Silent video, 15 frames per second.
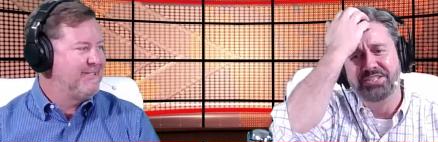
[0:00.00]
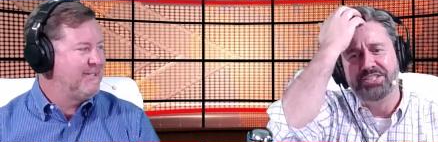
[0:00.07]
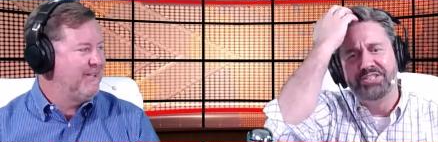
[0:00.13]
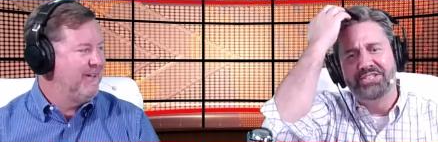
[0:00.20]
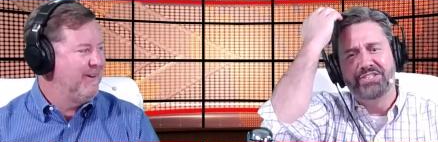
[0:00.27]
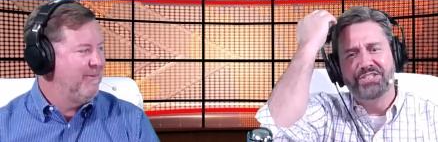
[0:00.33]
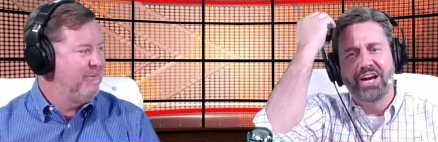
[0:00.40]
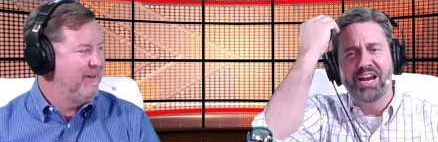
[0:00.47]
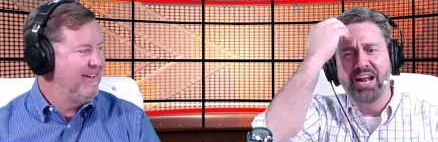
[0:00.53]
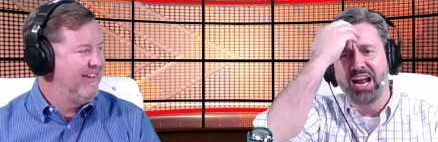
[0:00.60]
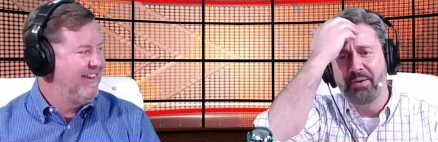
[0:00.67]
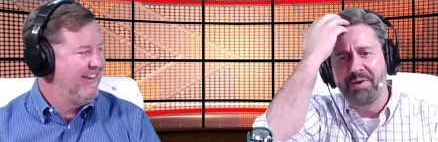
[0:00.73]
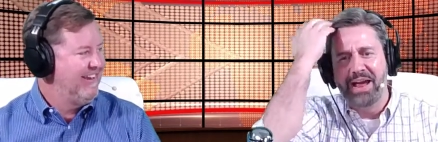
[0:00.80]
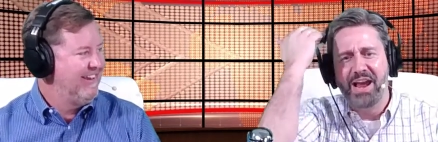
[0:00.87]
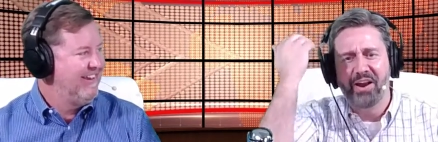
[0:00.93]
Speaker 1: though.
Speaker 2: Johnny, I
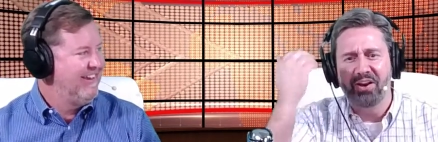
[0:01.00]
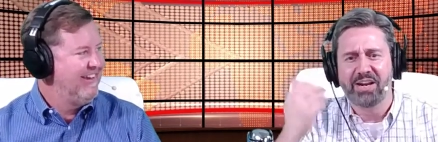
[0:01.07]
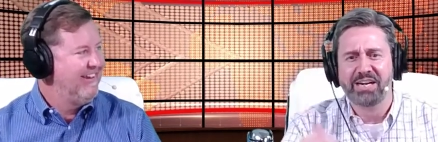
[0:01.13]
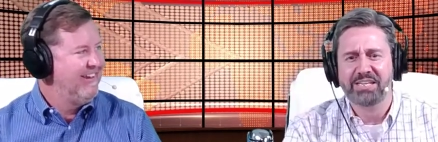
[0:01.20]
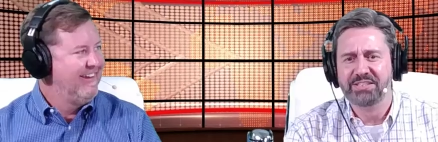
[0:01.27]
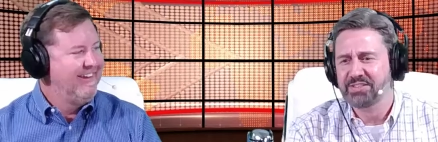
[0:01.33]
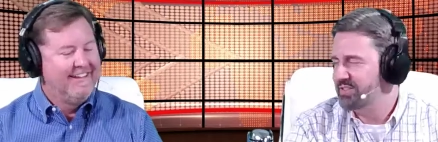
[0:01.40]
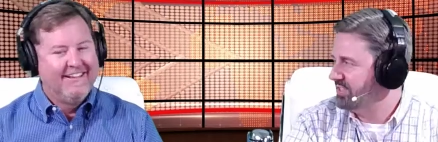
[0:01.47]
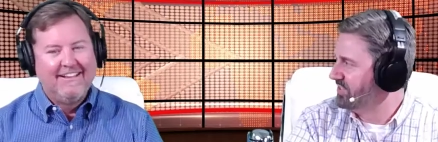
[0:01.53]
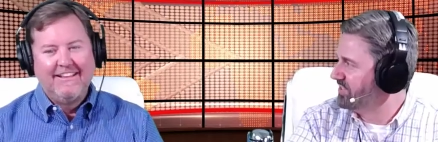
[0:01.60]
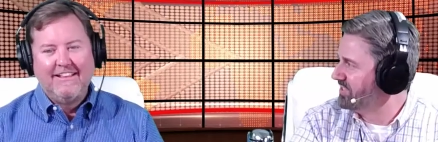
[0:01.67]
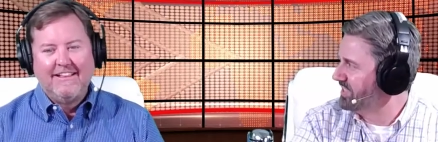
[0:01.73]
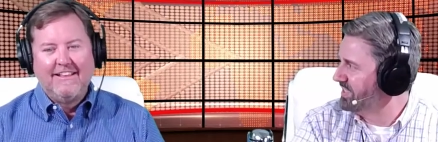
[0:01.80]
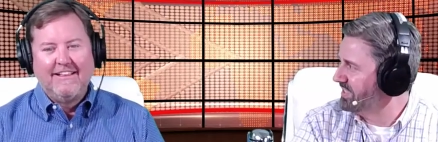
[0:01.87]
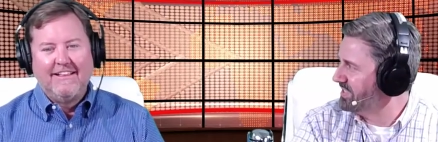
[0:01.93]
got my hair cut, dude. Did you
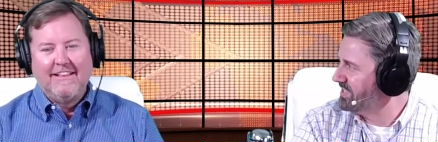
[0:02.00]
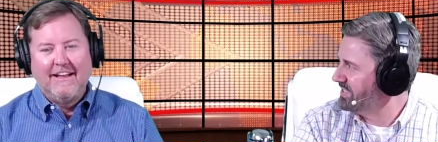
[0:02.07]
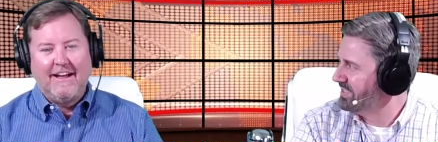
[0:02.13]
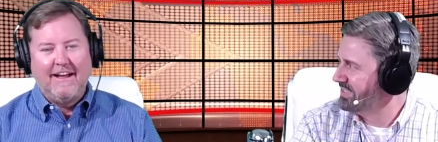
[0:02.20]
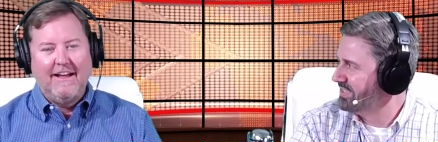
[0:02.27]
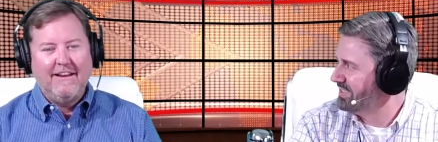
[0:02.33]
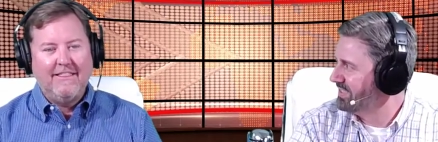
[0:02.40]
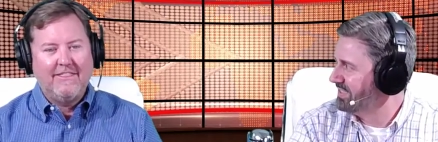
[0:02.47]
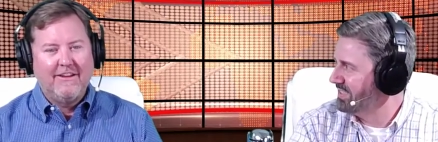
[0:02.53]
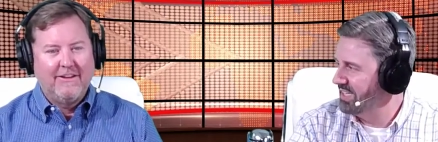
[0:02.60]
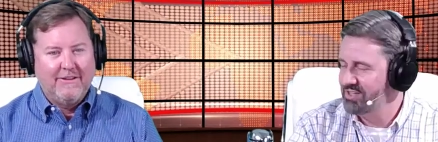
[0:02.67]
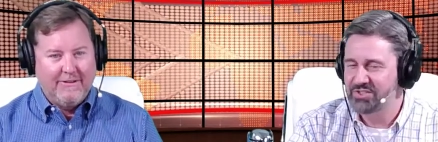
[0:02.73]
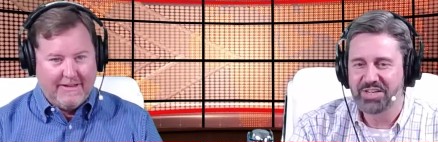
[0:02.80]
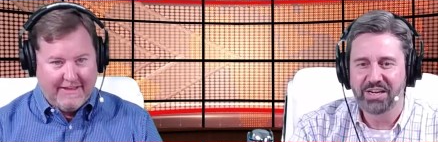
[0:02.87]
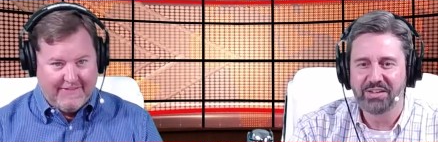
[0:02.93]
see this?
Speaker 1: I
Speaker 2: thought Did
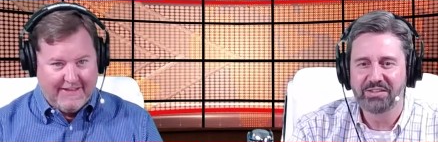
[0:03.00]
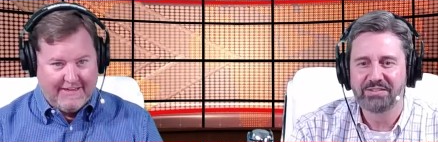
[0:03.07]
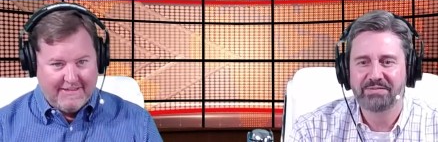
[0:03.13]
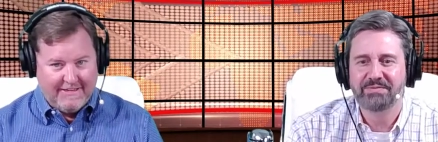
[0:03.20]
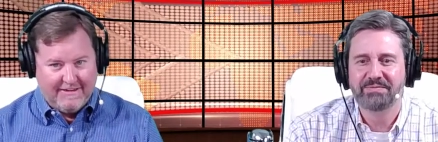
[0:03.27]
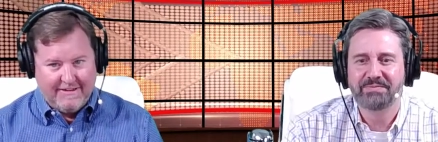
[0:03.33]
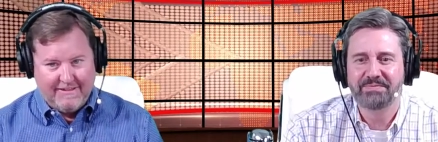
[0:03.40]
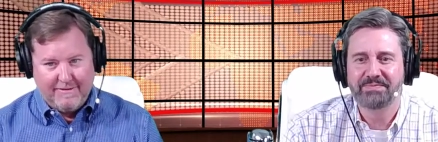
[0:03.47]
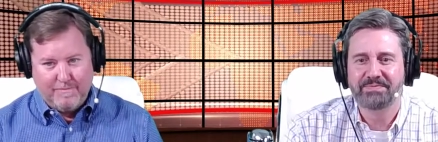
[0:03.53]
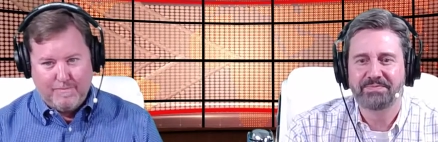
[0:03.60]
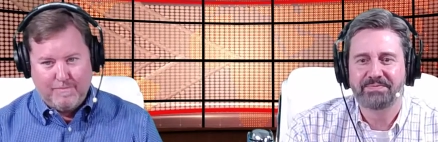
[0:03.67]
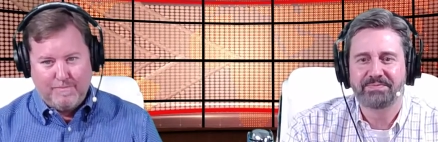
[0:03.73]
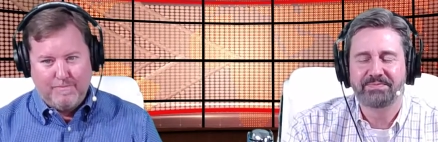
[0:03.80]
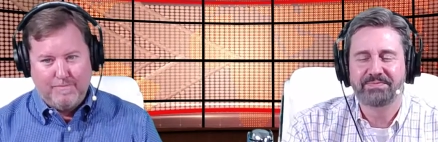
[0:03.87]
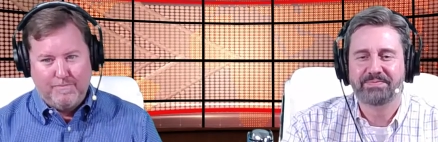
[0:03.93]
you, you got that done in the
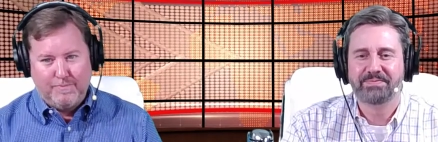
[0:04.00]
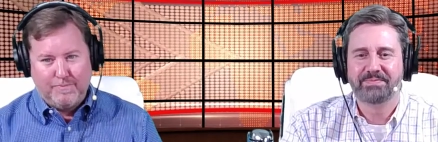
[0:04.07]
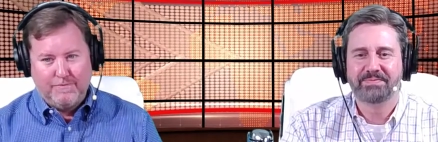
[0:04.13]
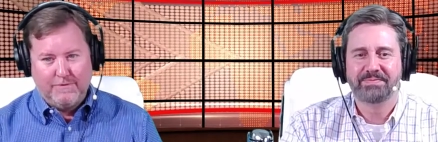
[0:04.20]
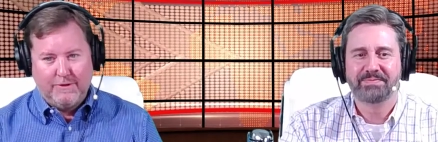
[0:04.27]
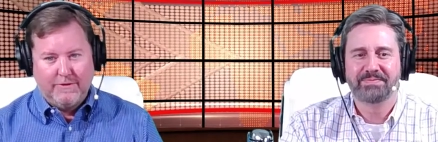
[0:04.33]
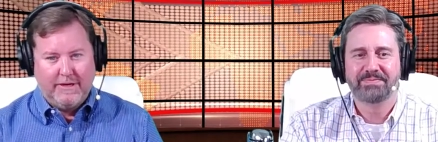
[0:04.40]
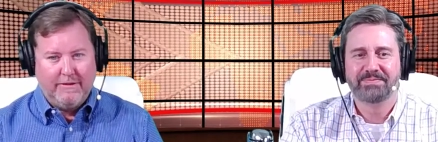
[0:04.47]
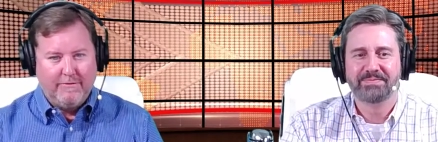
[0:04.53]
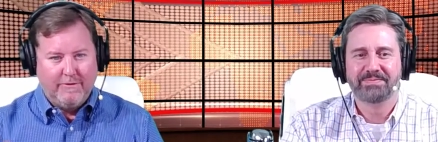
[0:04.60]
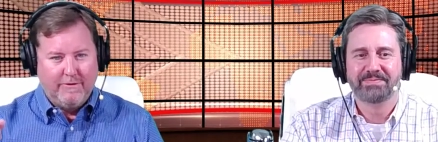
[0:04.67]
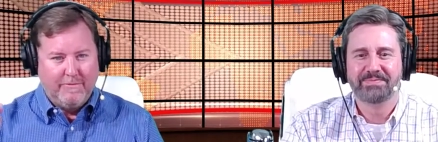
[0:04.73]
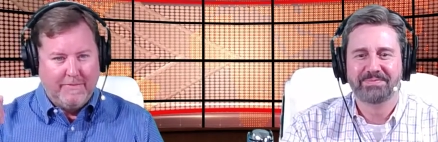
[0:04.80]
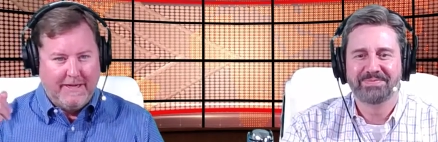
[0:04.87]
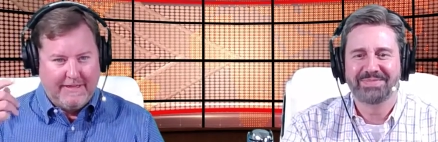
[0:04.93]
Speaker 1: green
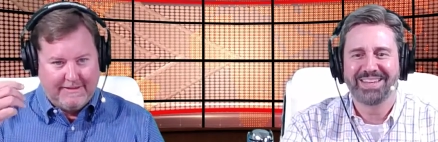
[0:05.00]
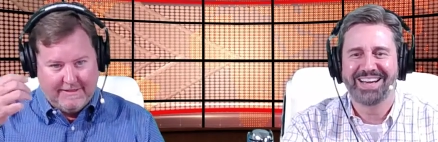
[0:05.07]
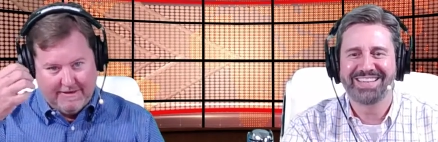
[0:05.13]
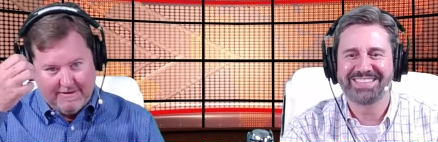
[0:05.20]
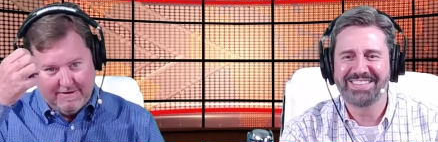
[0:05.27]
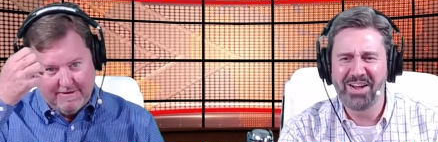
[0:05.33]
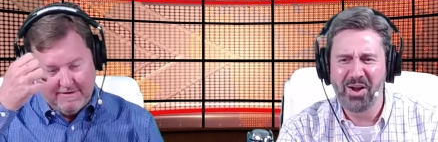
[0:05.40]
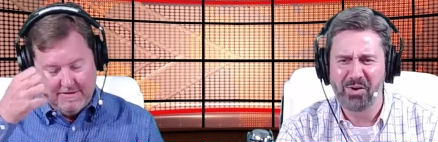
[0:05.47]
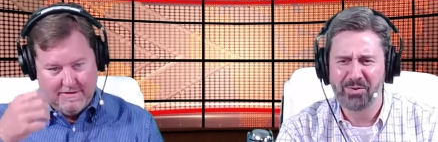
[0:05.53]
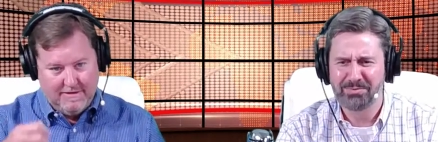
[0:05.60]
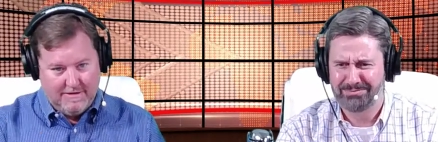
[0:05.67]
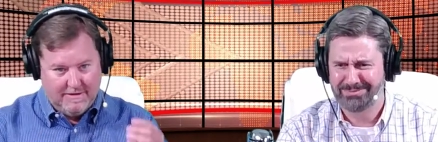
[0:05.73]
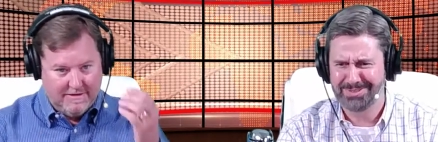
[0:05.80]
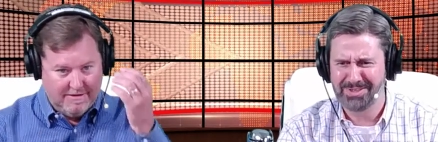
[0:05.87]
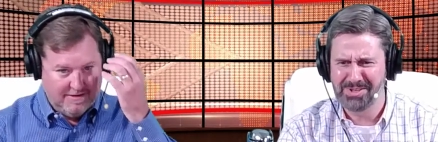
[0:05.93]
room back
Speaker 2: there. I know.
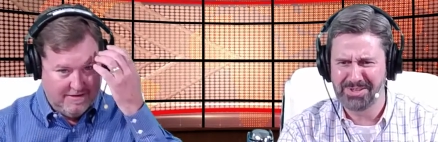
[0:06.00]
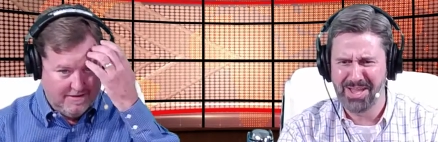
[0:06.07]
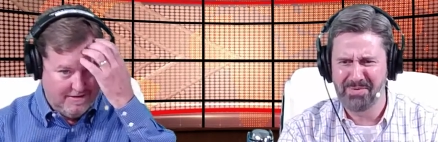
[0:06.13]
Does it look that